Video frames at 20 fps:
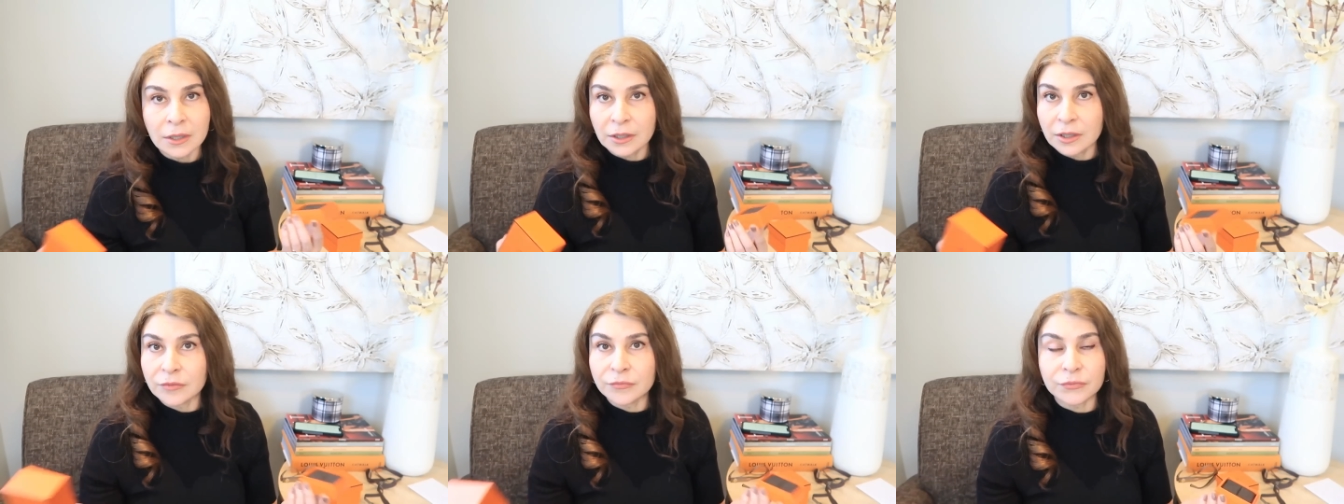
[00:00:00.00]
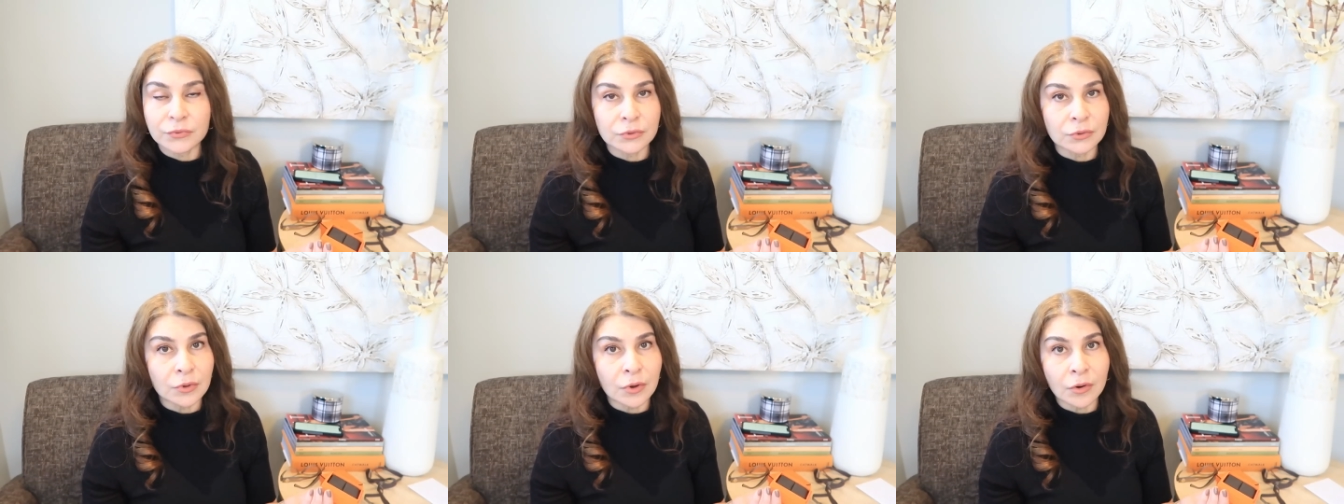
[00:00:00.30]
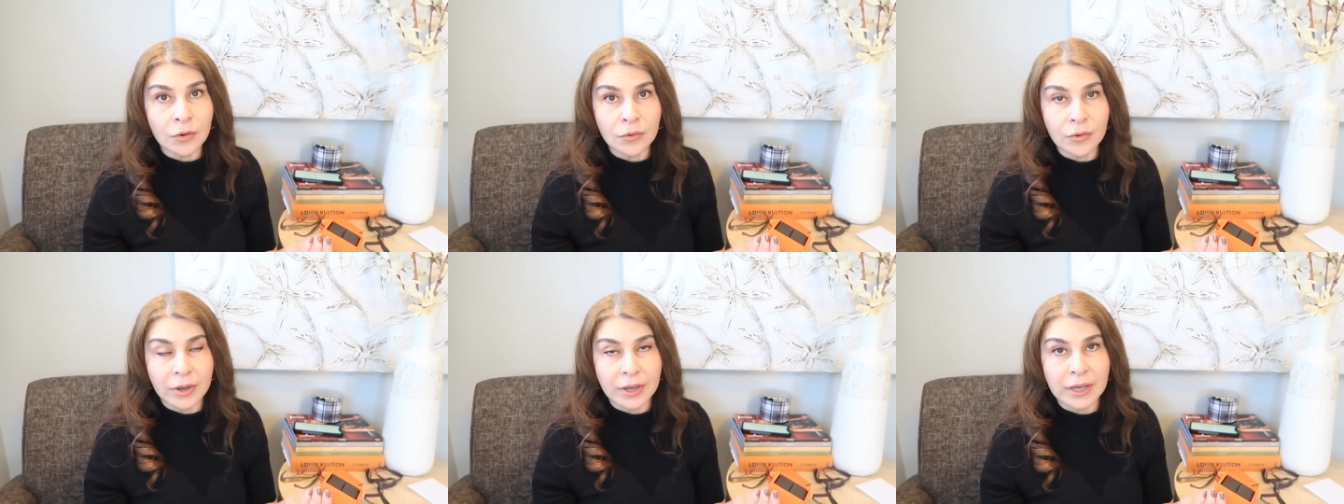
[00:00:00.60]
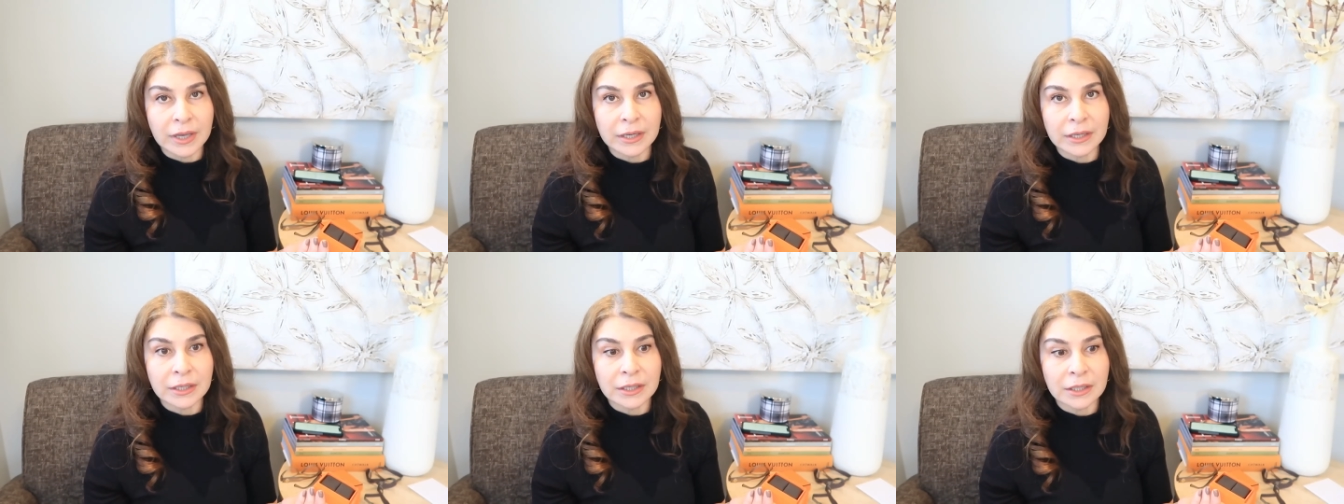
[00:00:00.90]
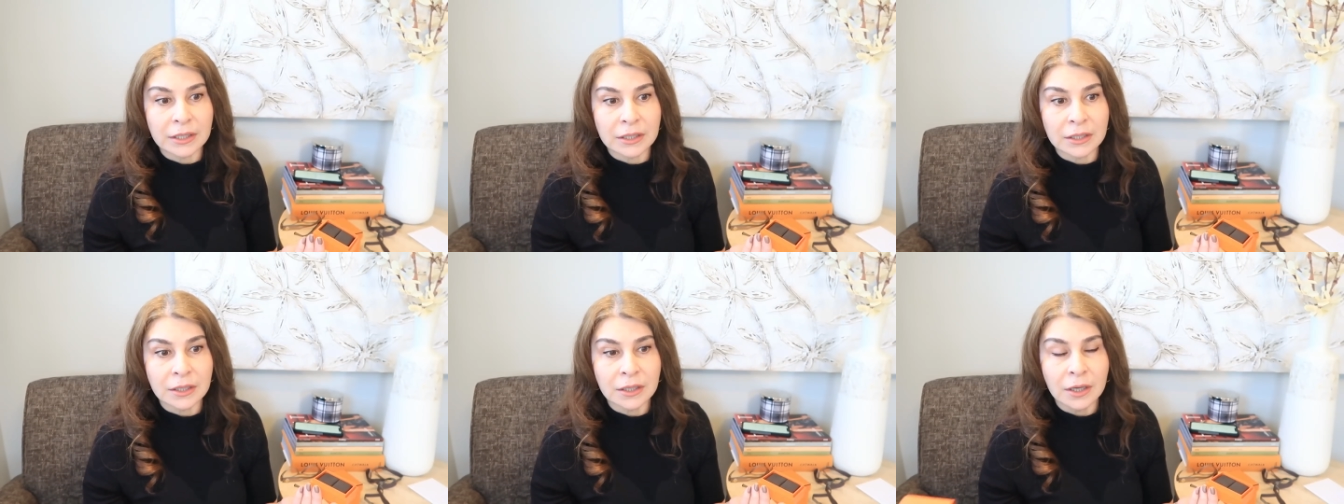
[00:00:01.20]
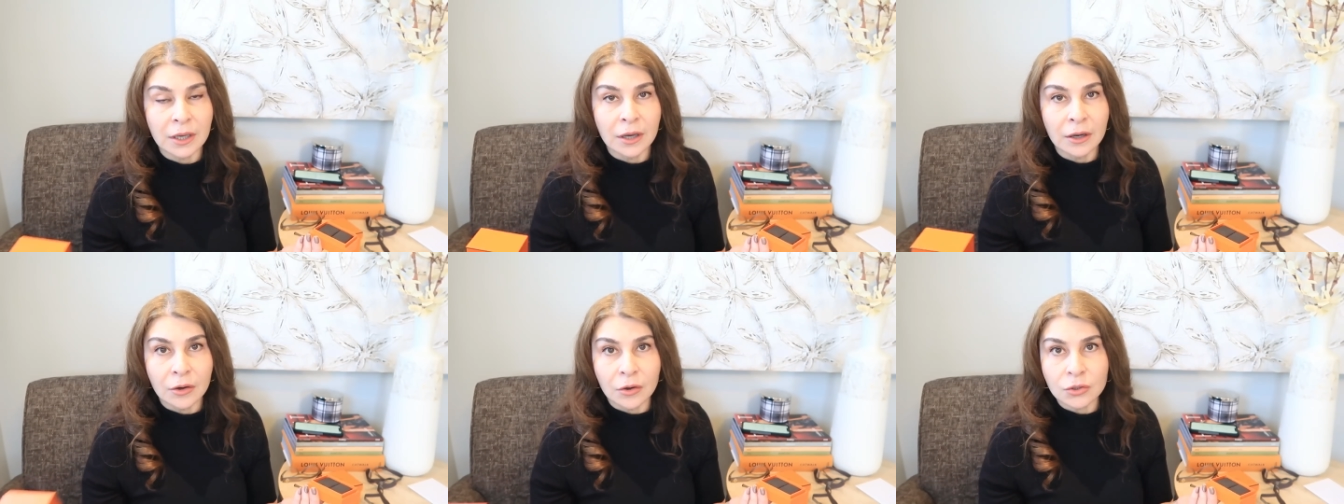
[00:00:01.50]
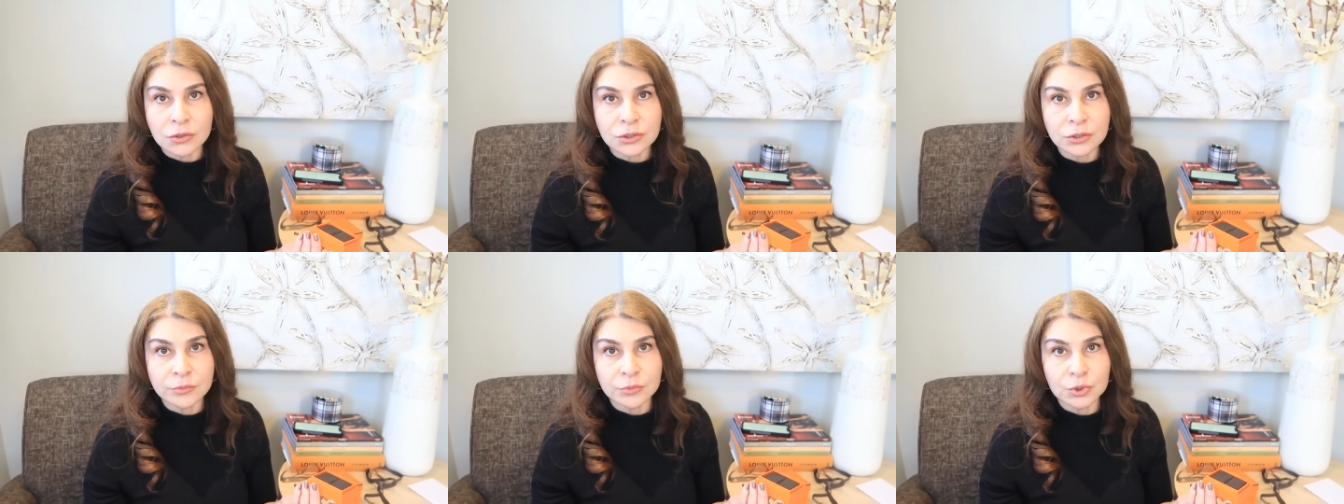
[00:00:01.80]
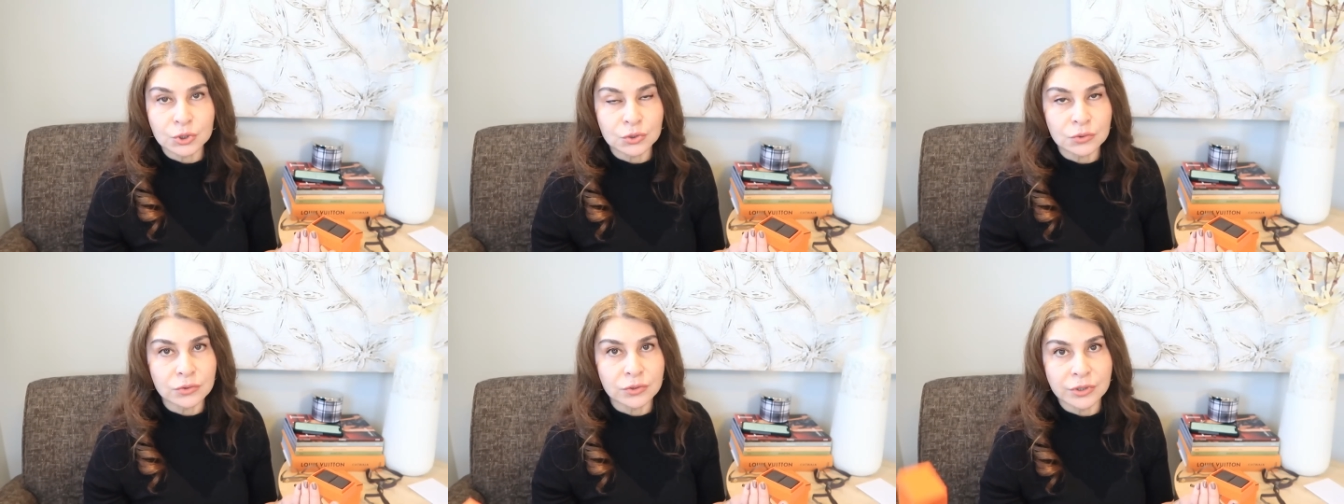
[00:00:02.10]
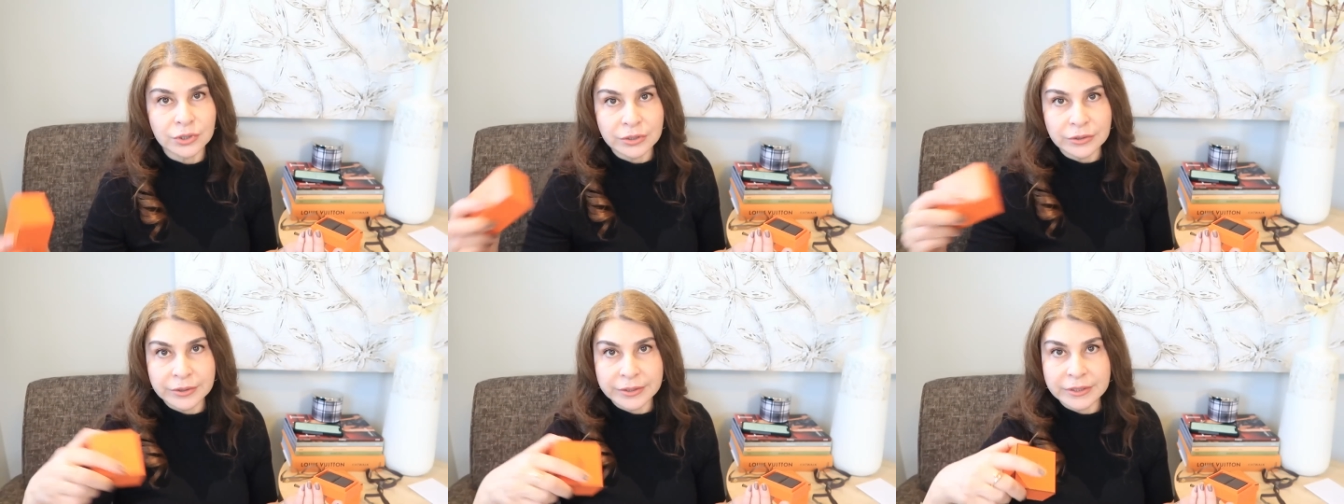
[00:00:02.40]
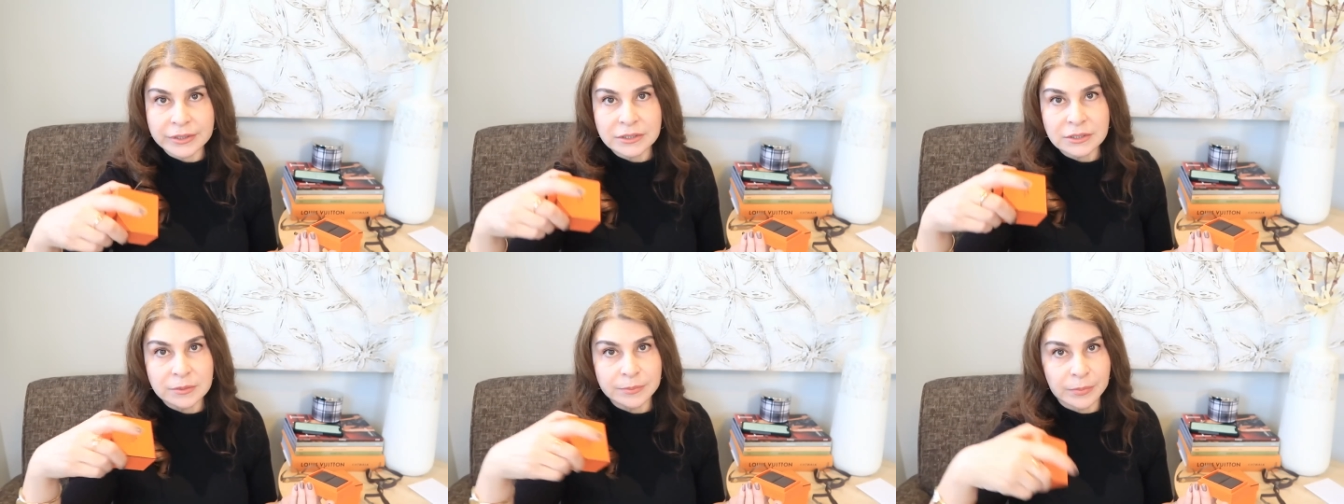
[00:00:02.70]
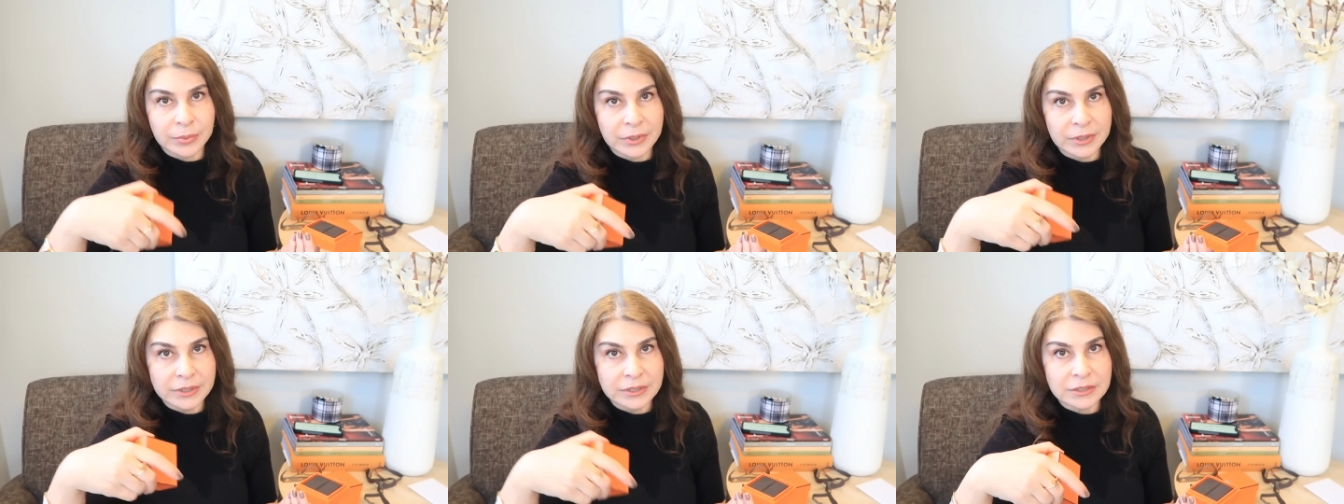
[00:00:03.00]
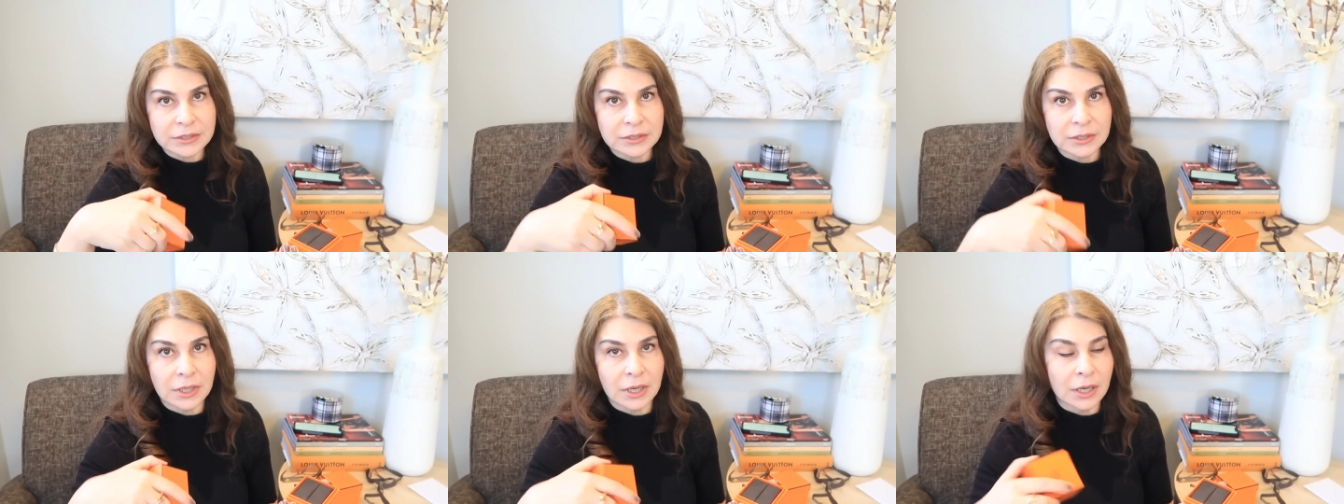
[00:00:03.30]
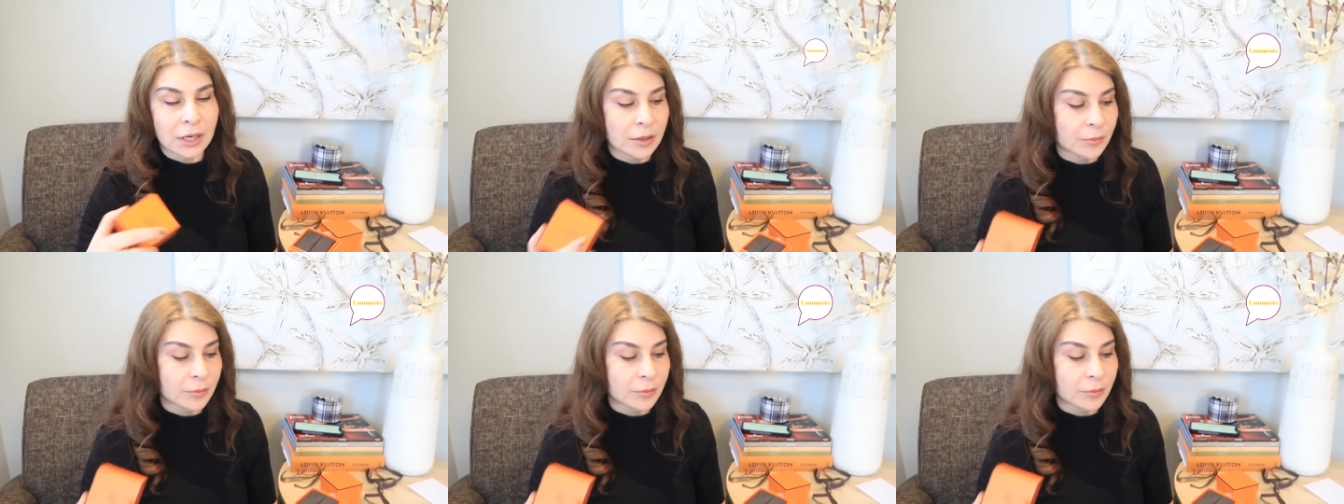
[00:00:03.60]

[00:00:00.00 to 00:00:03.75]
If you know any custom jewelry rings, please